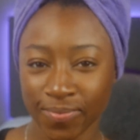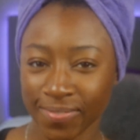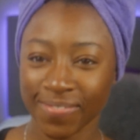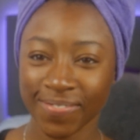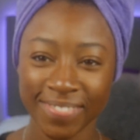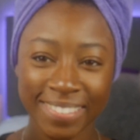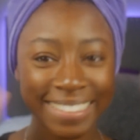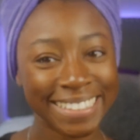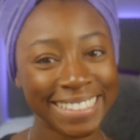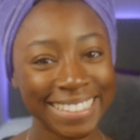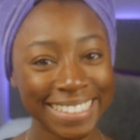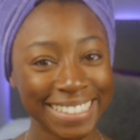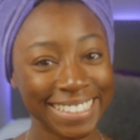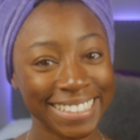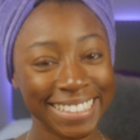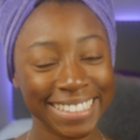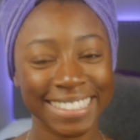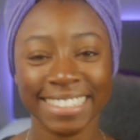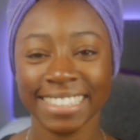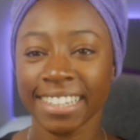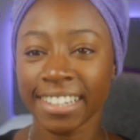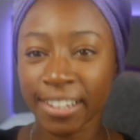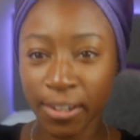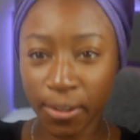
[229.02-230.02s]
It's
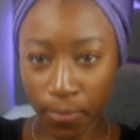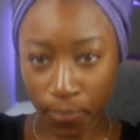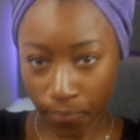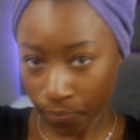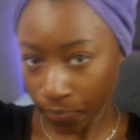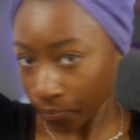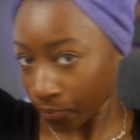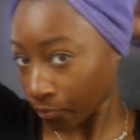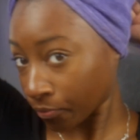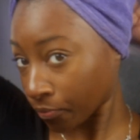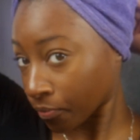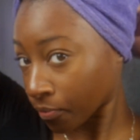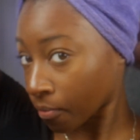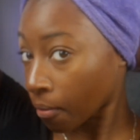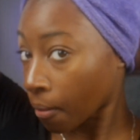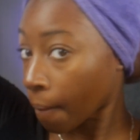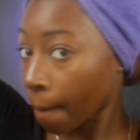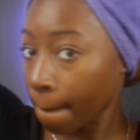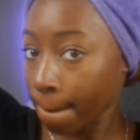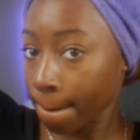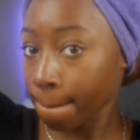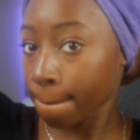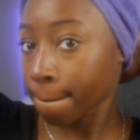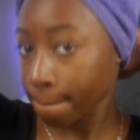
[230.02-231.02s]
been so long since I've
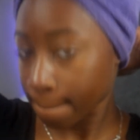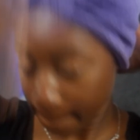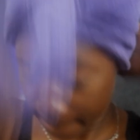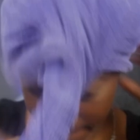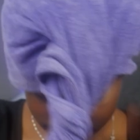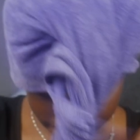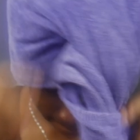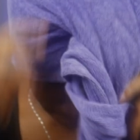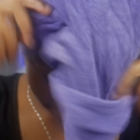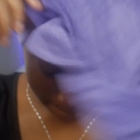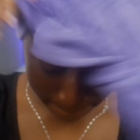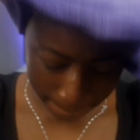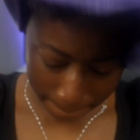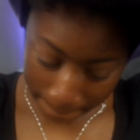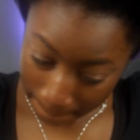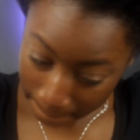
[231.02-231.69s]
done a voiceover, and your